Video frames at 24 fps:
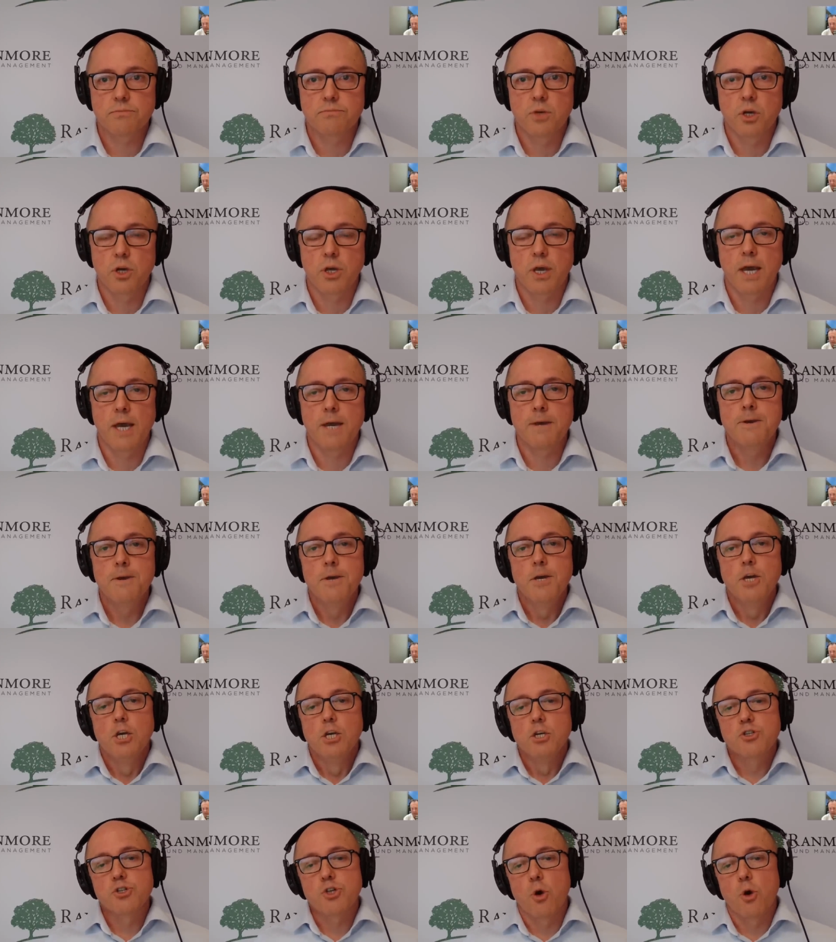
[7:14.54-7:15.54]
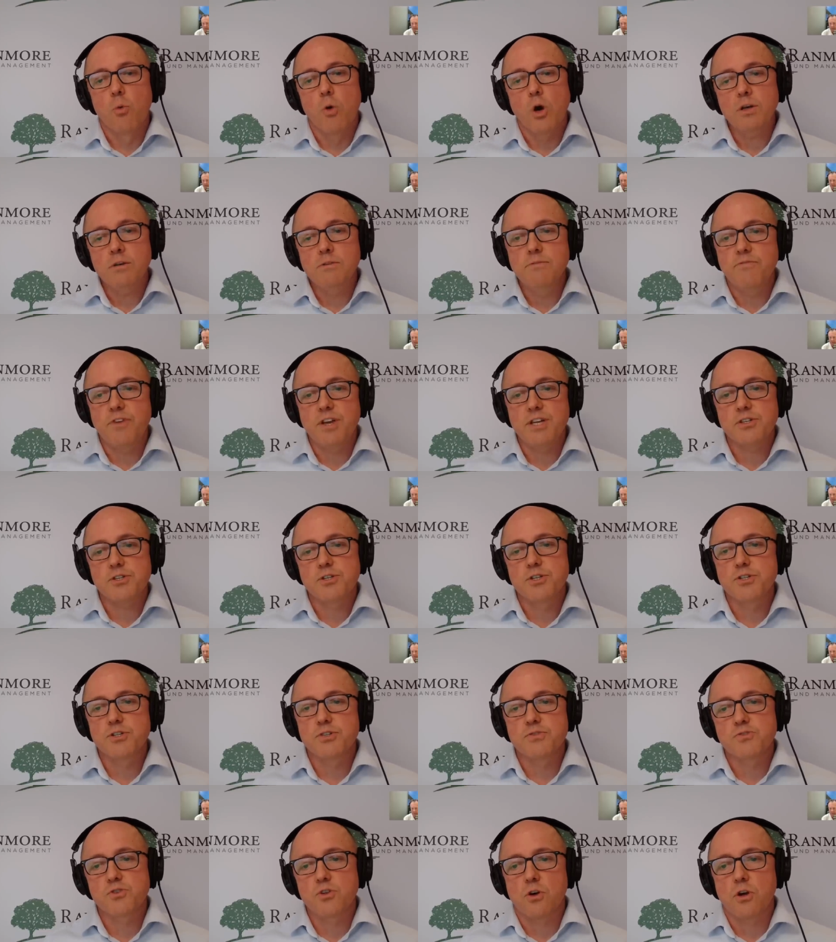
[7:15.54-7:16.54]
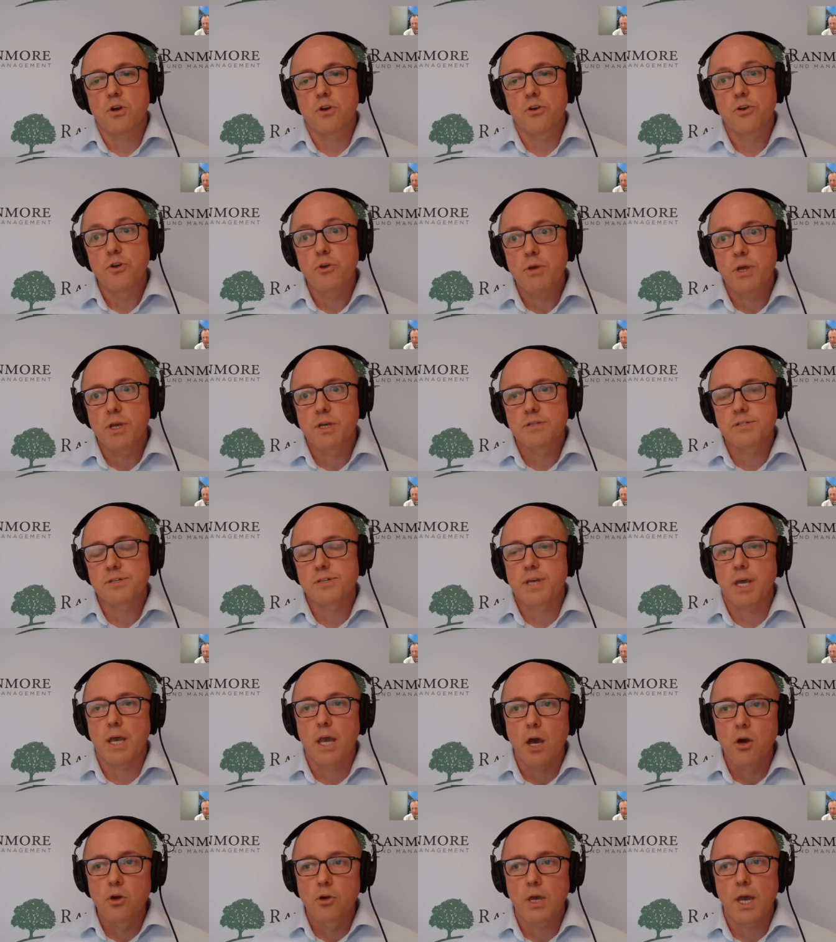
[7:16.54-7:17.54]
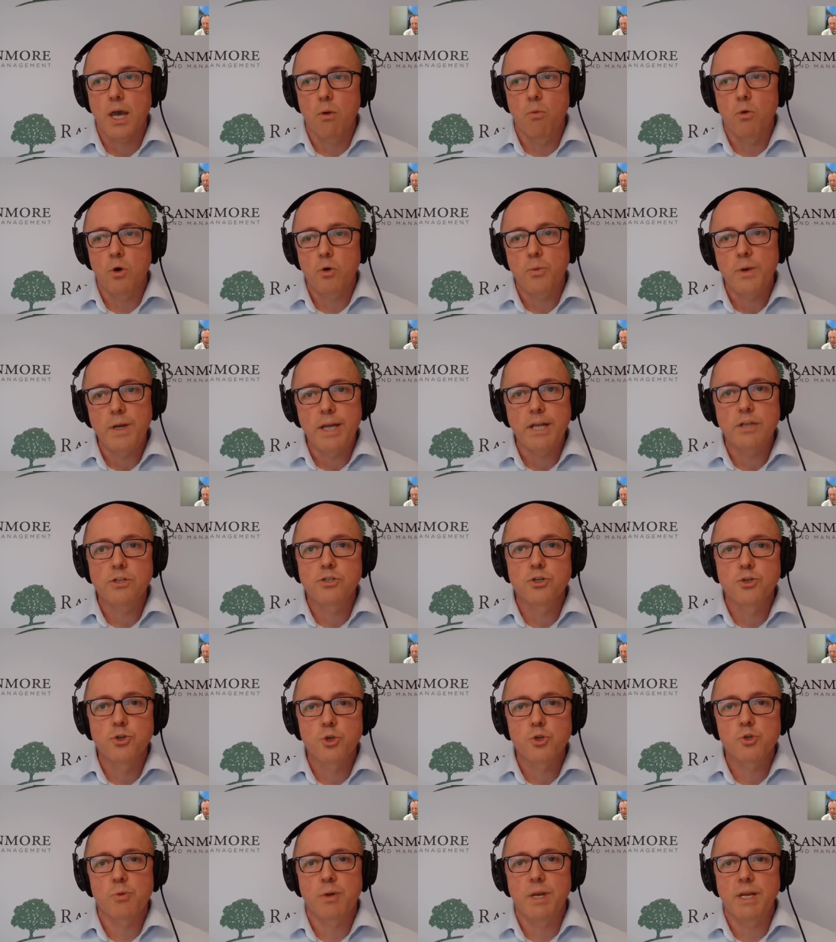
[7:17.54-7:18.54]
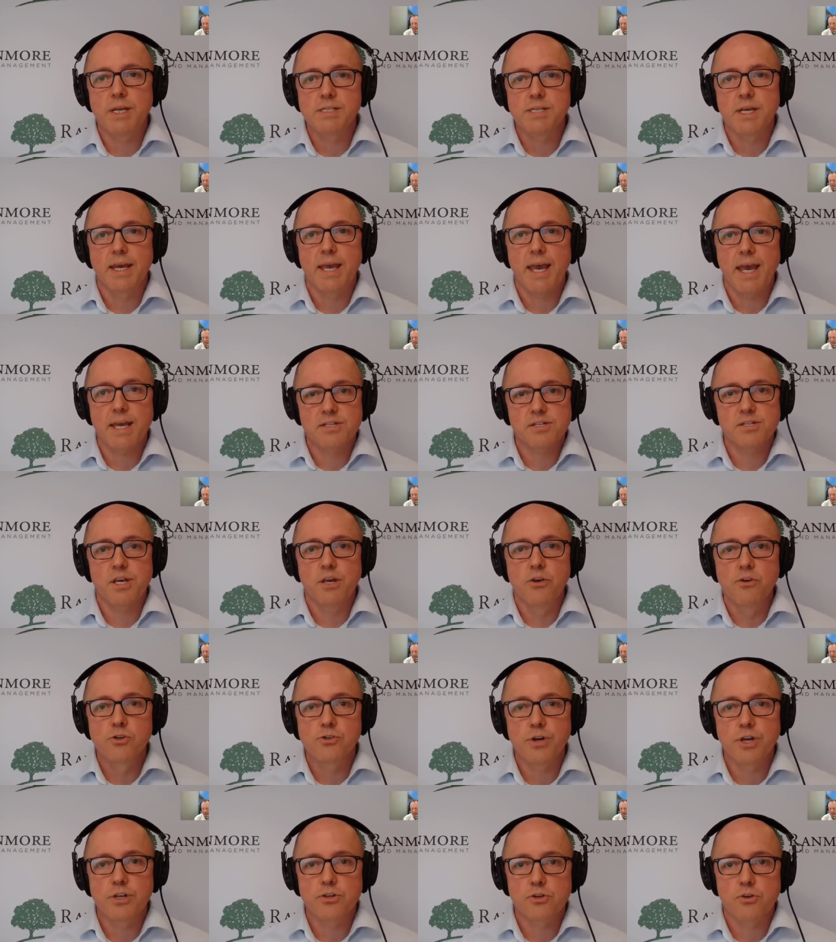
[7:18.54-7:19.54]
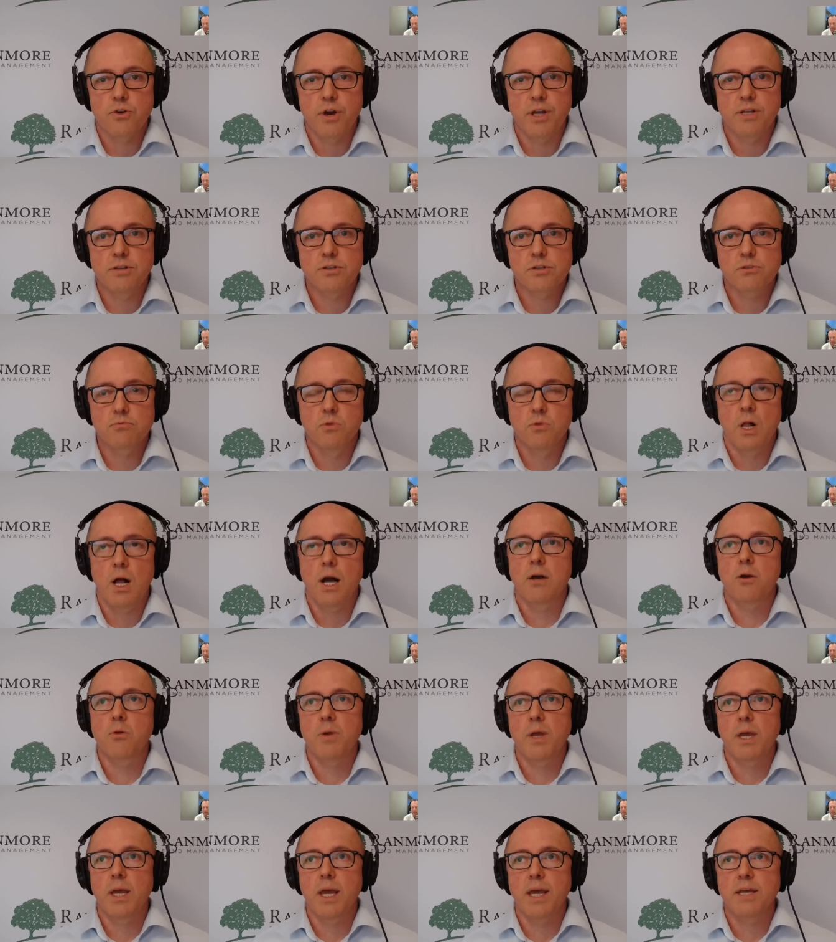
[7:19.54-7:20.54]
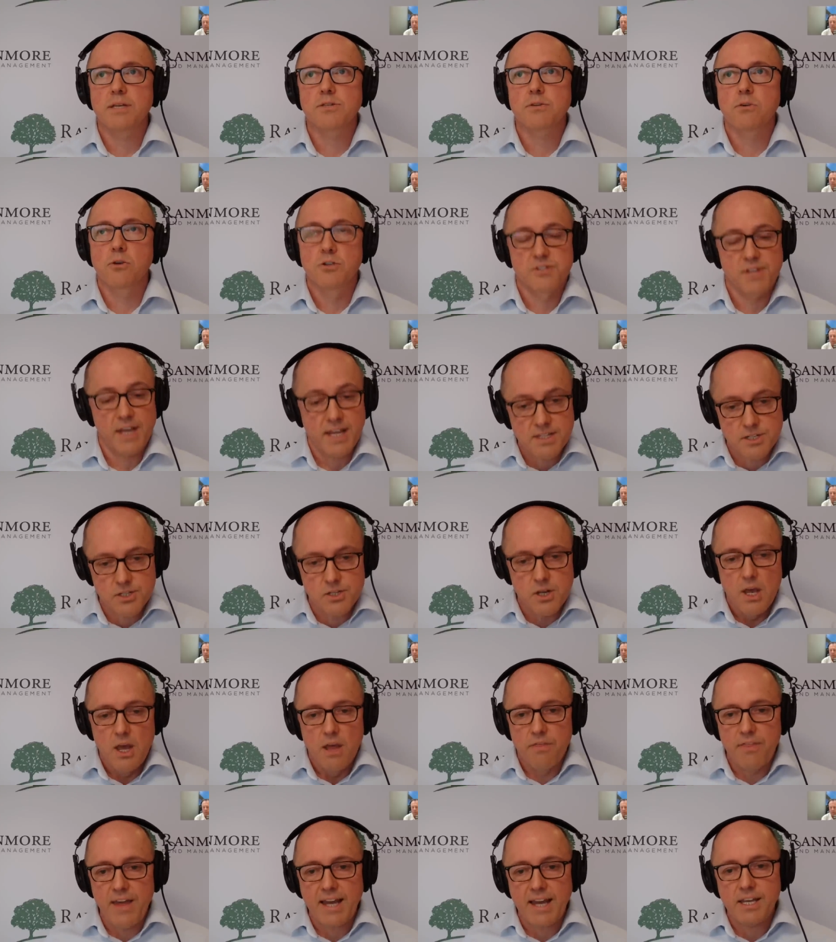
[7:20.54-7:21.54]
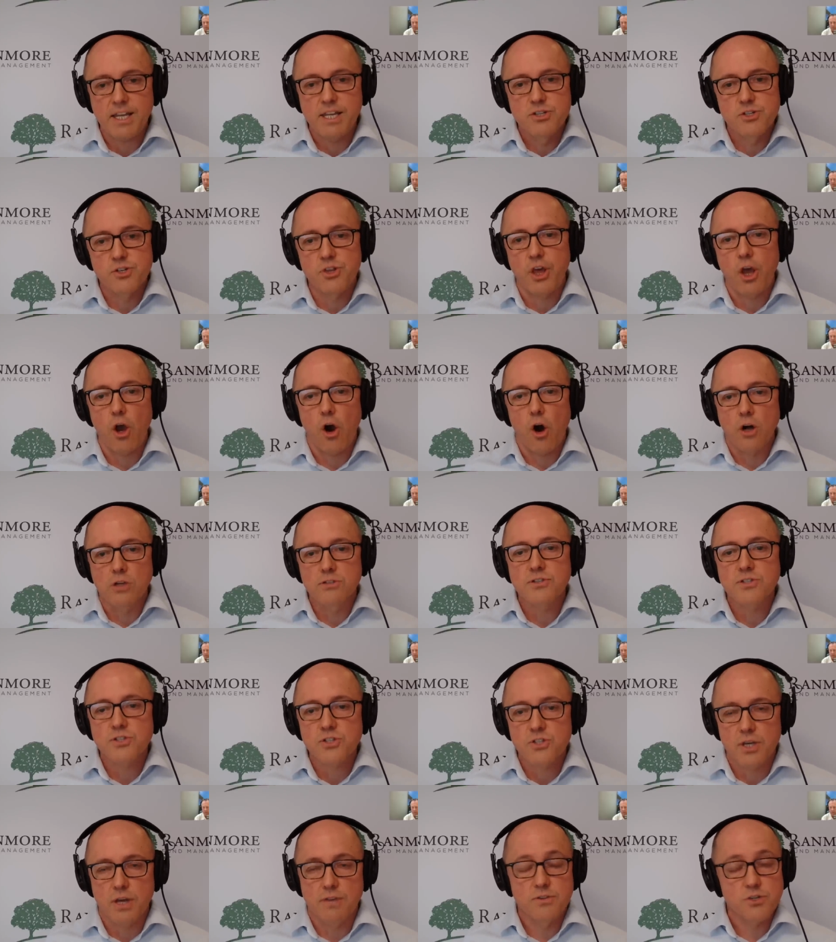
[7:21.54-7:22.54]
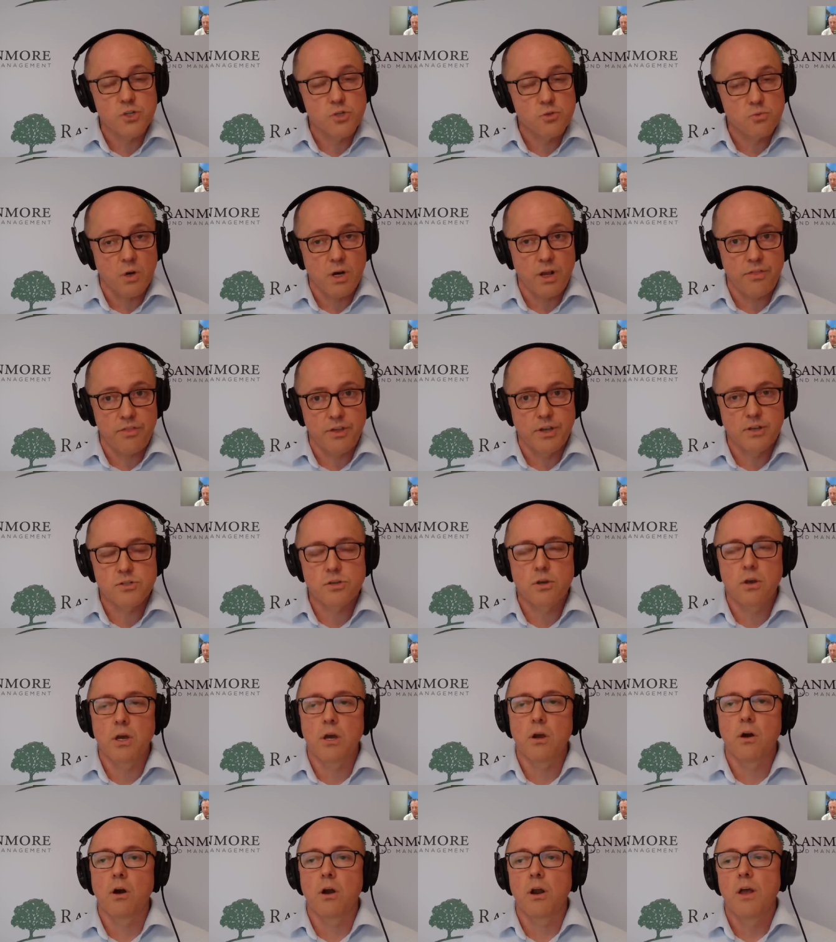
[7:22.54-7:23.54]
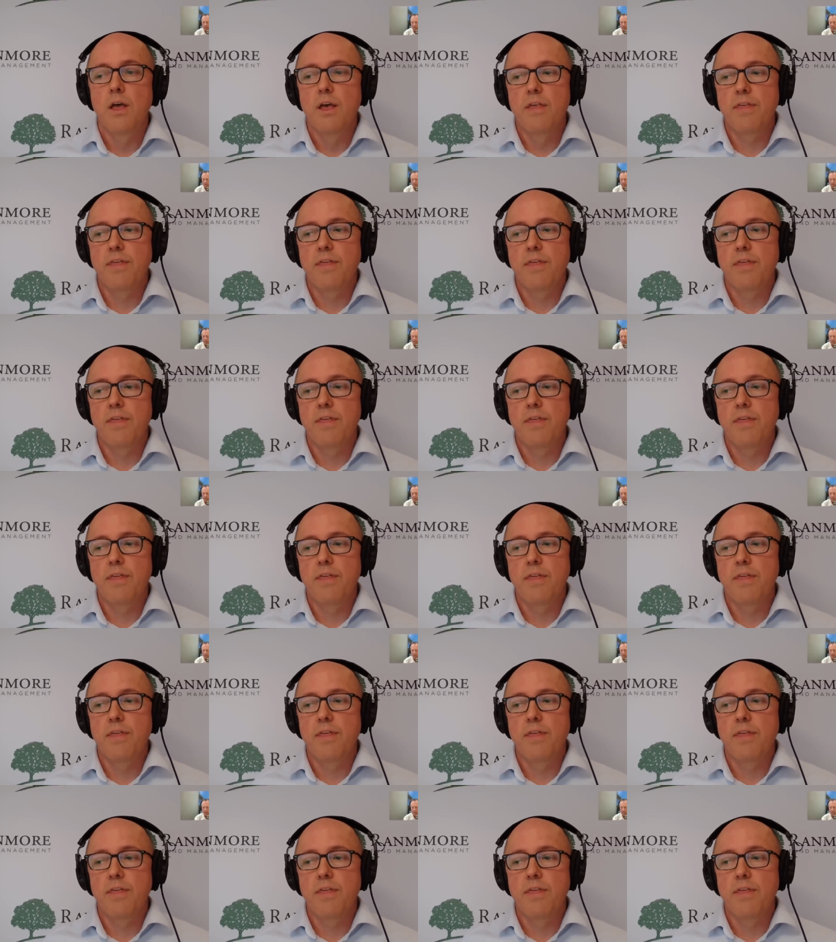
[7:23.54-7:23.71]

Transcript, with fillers: Okay. So what investors have started doing is saying, okay, what we need to do is we need to guess interest rates. Well, how do we guess? Because that's, that is the answer. This is what I think is going on.